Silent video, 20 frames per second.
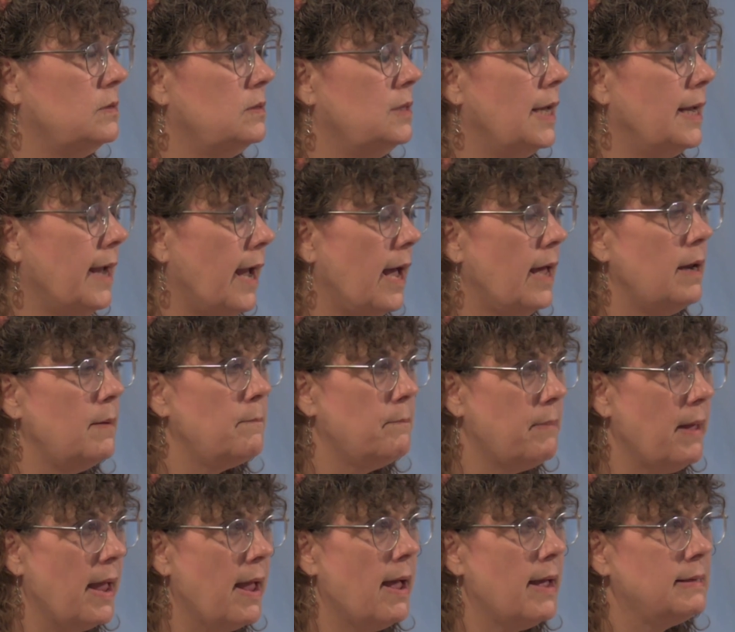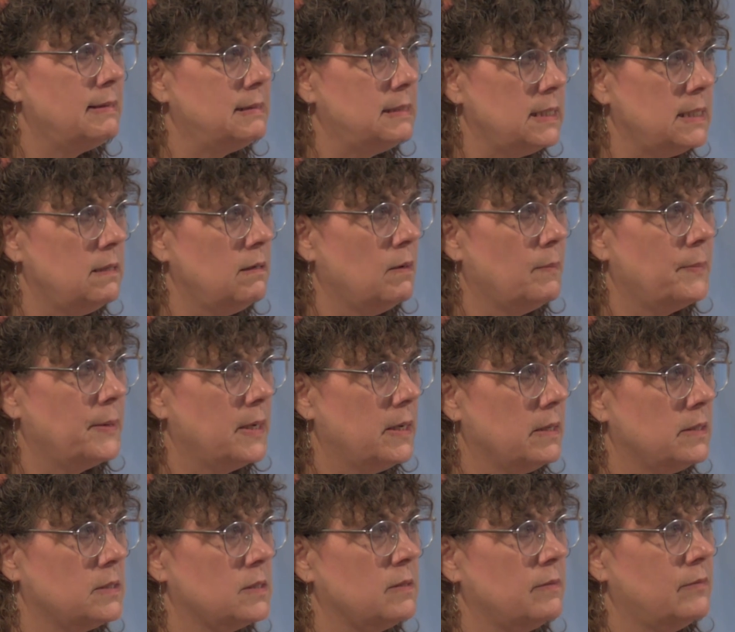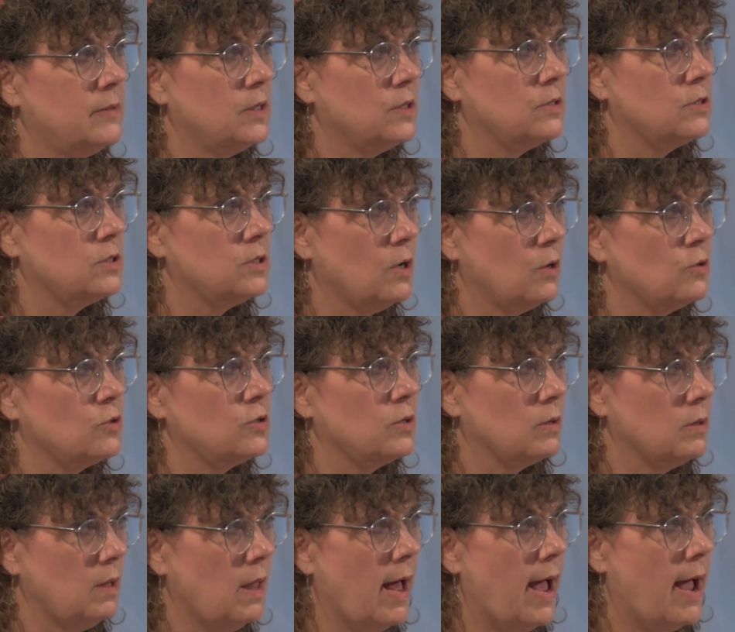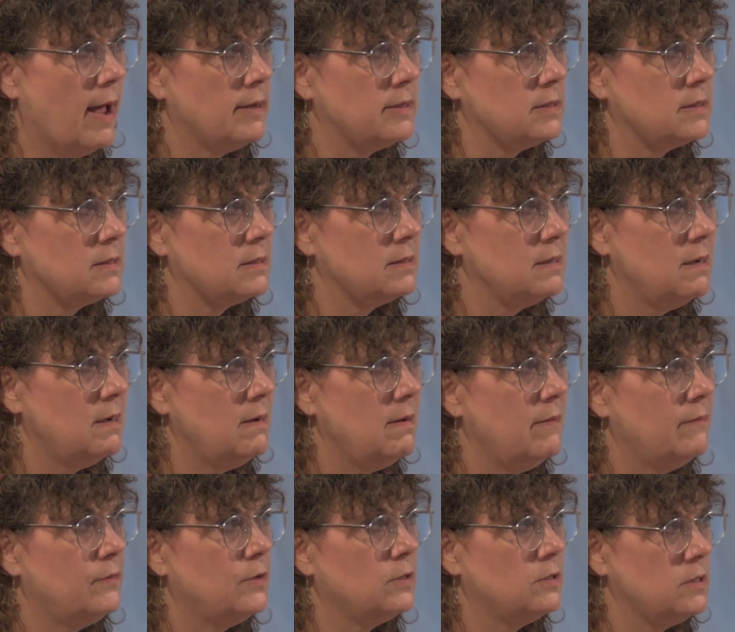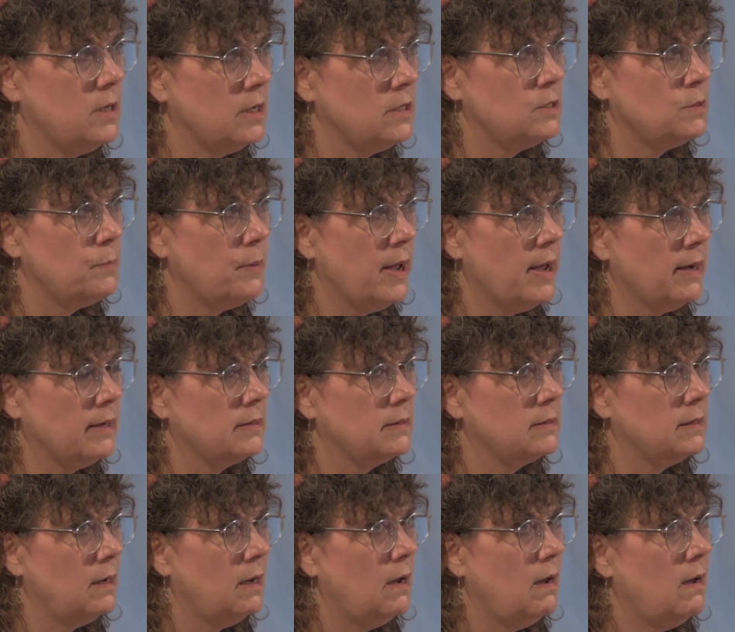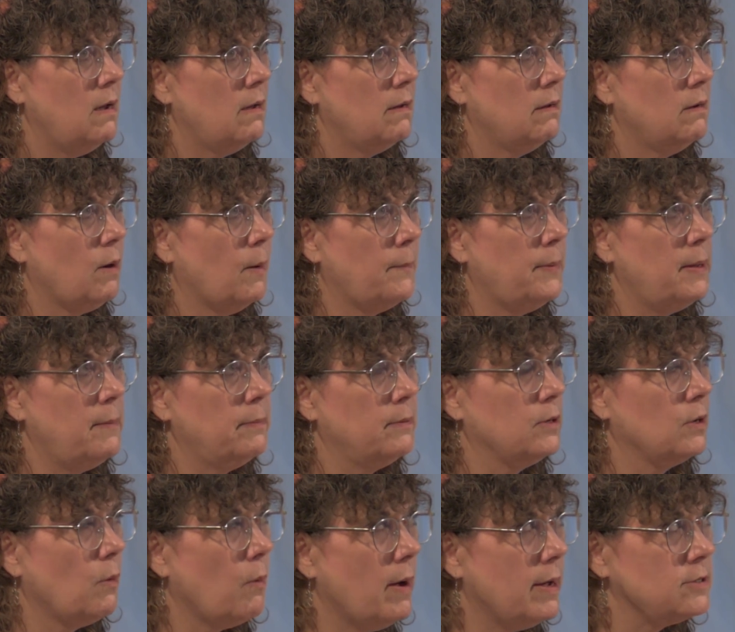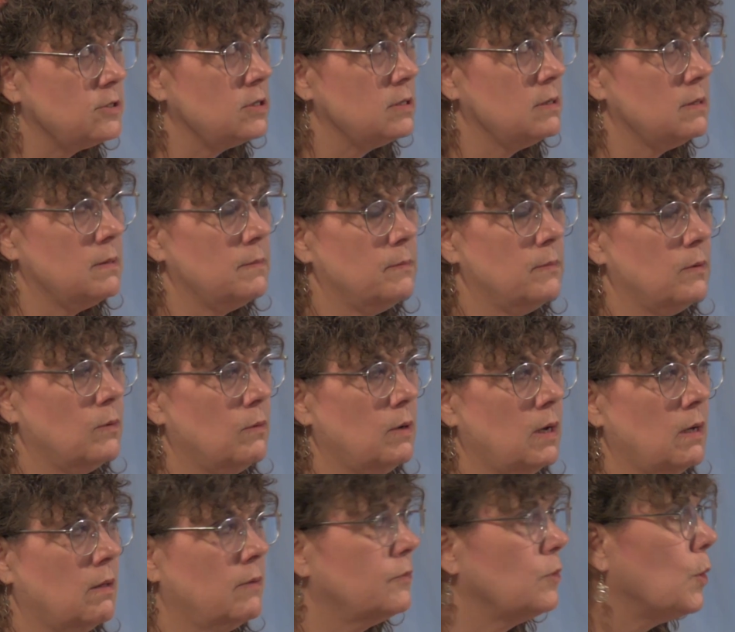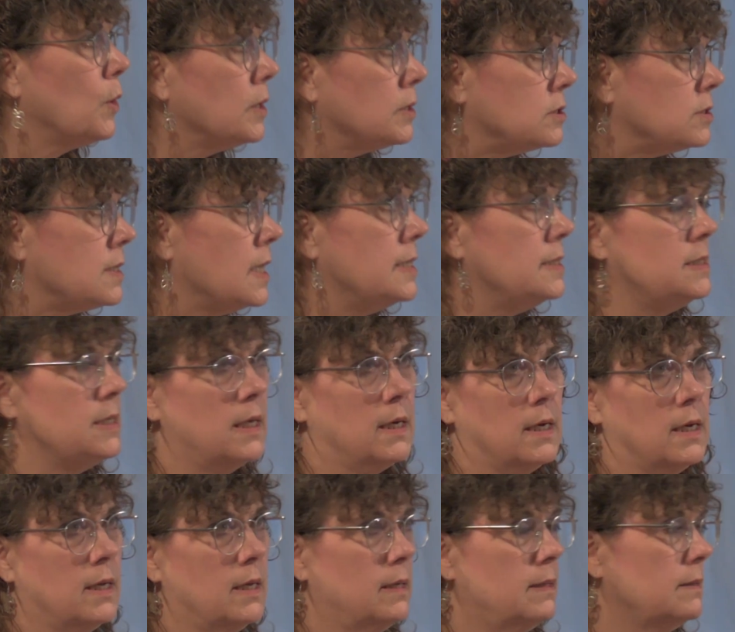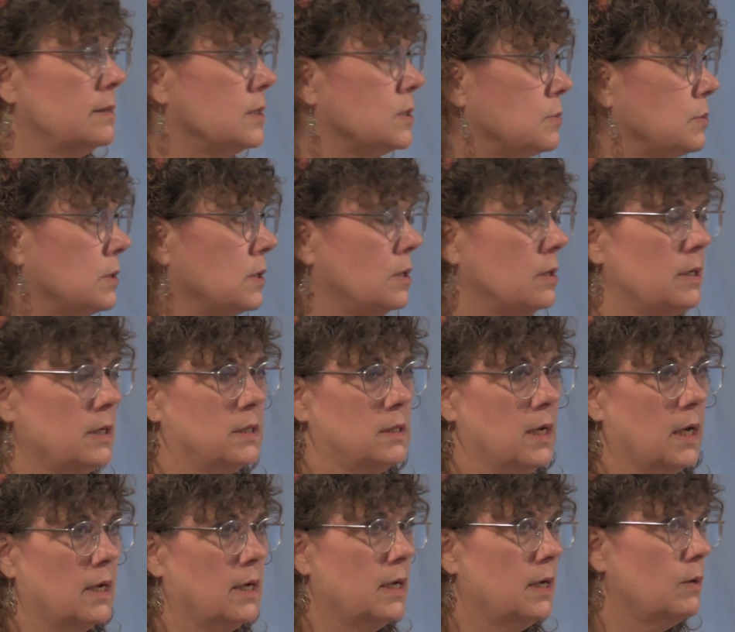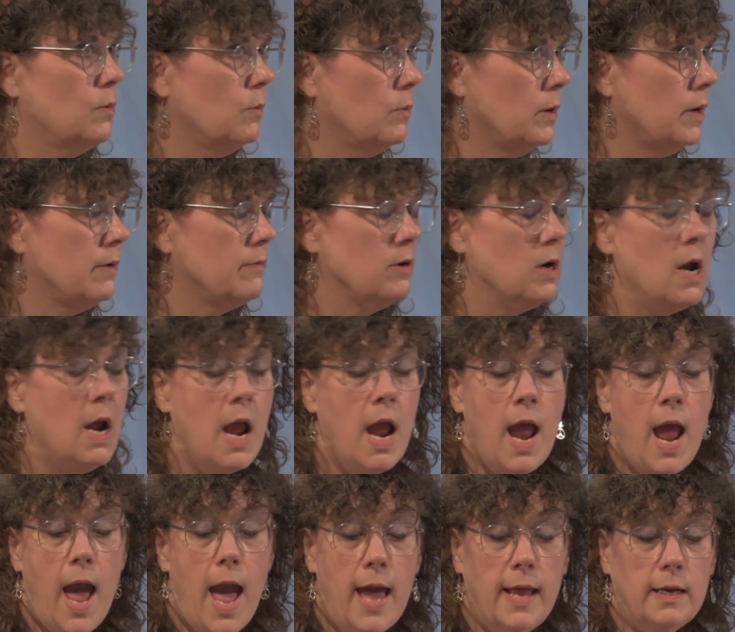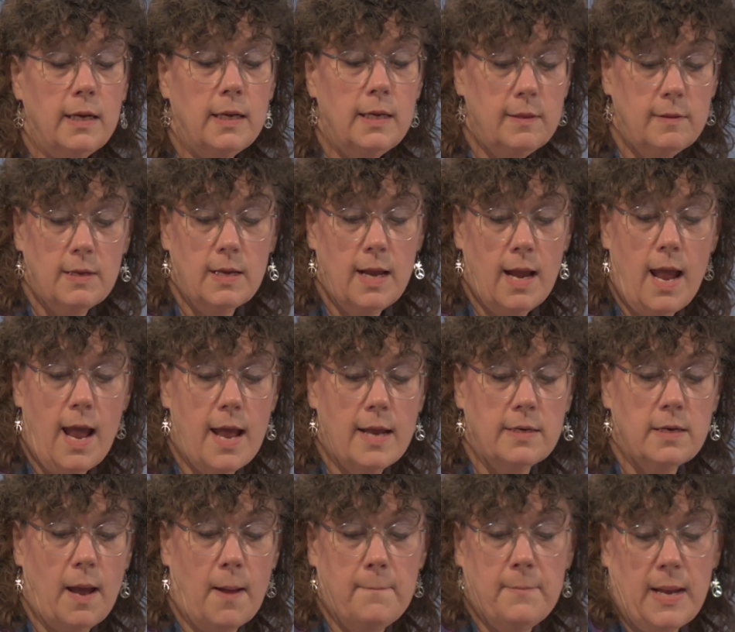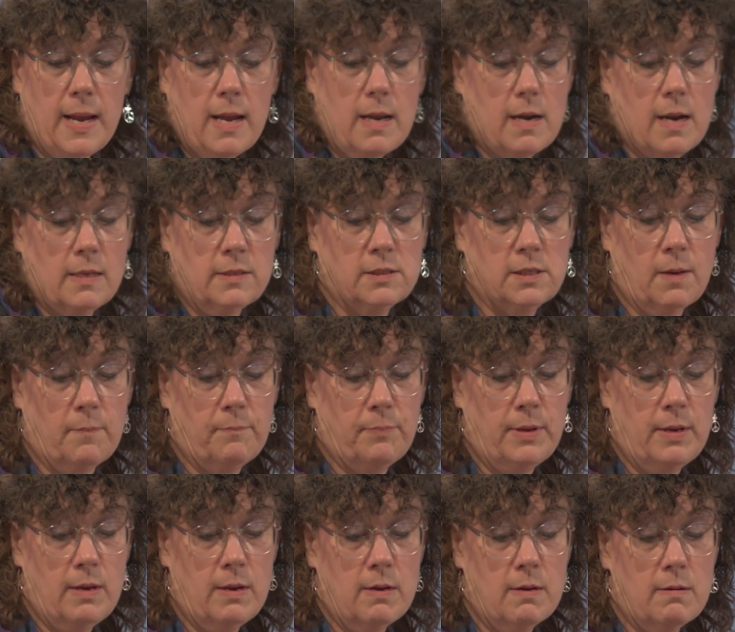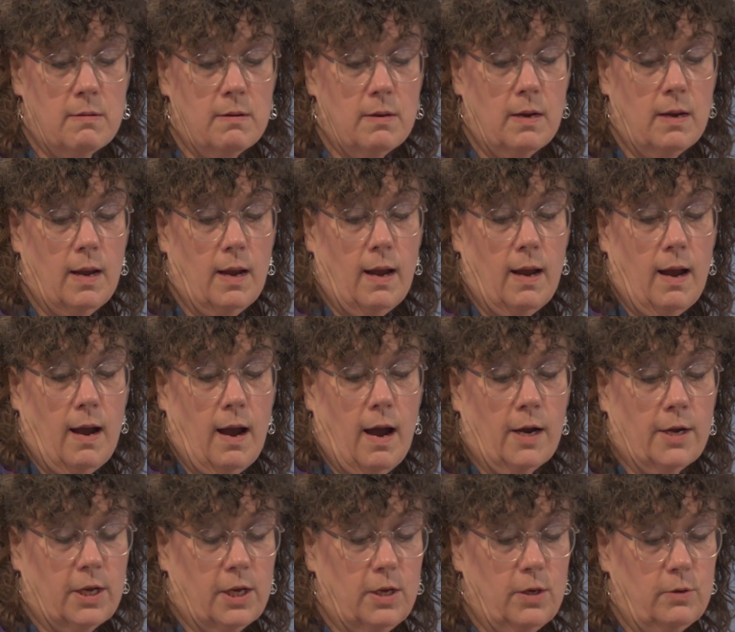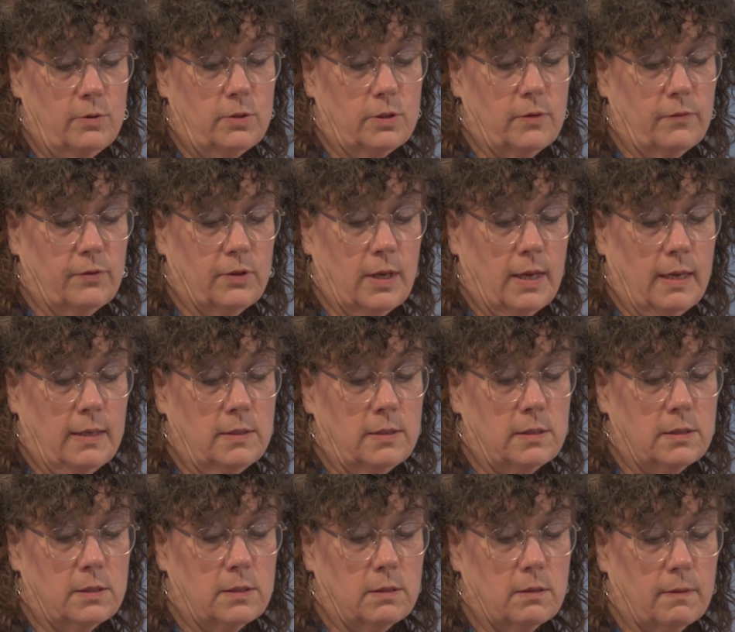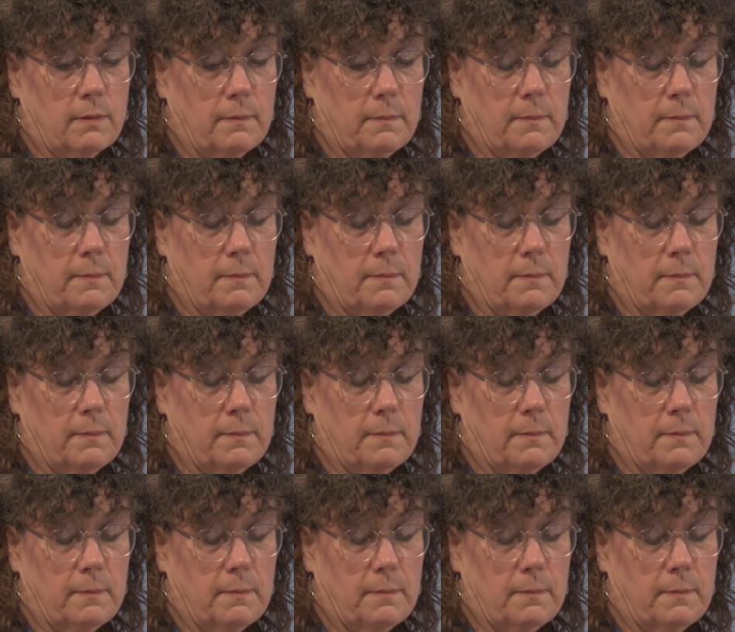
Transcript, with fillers: they got a bad deal because of their social class. They're suspect. You know, people are questioning. Well, of course they did it, and this one could have done it, and whatever. And in the end, a man ends up being accused of this